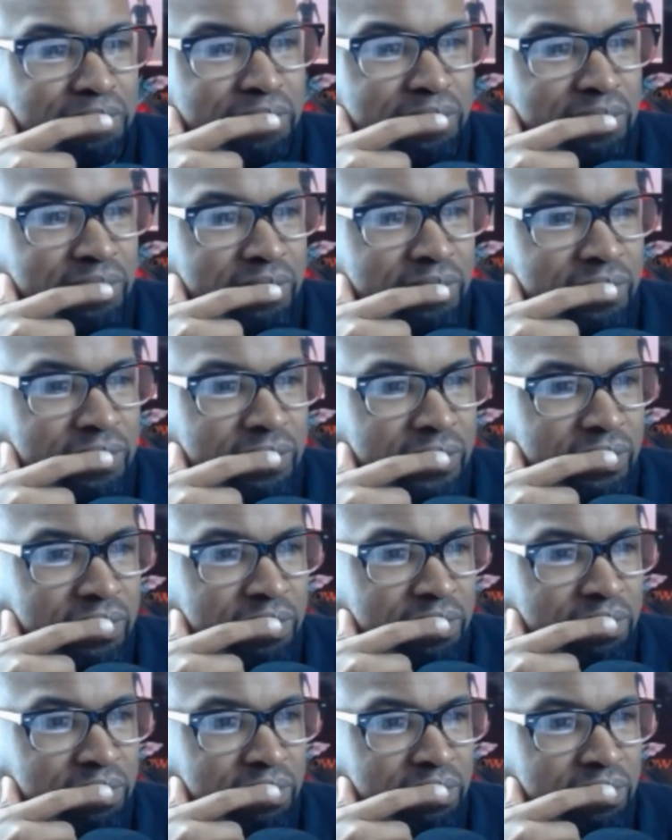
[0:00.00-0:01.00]
How does the
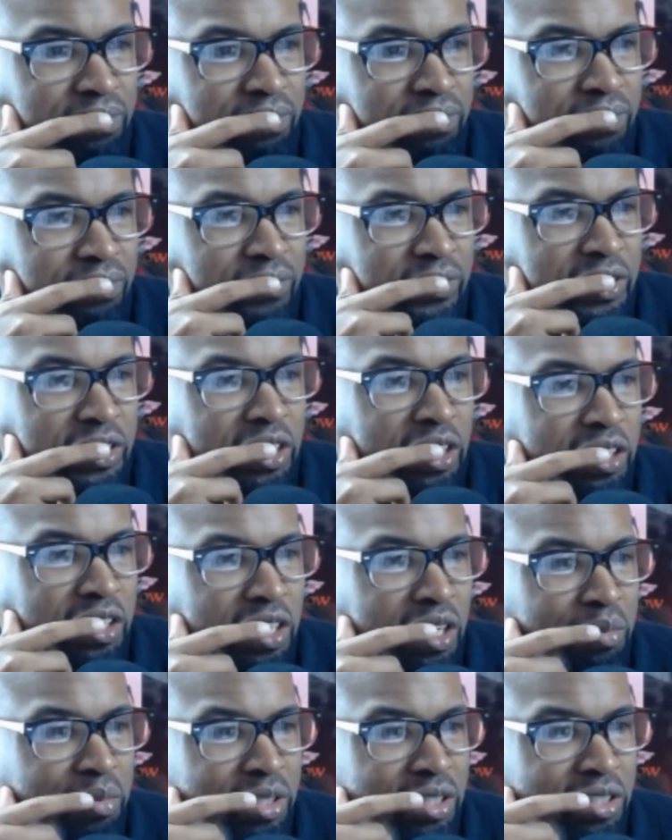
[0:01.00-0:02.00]
saying go? She's gonna
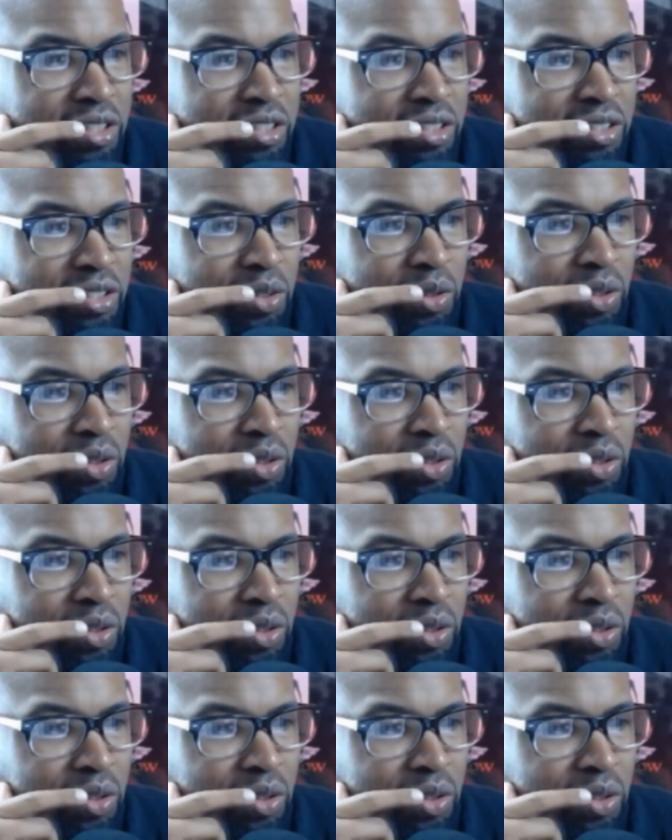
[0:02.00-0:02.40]
come into the door.